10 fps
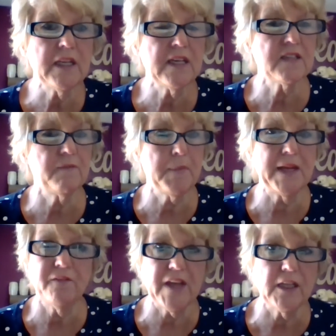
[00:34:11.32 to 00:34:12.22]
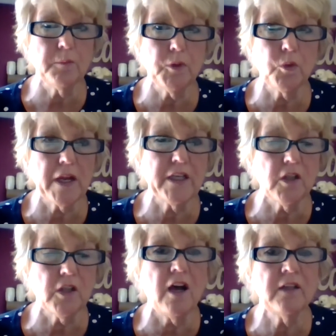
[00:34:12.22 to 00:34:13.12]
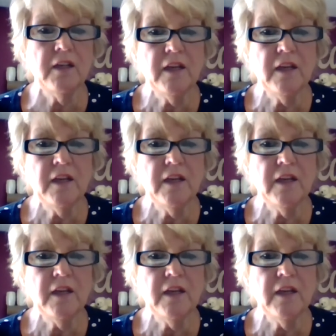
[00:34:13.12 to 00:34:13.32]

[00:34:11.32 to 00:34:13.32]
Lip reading: has been available right along.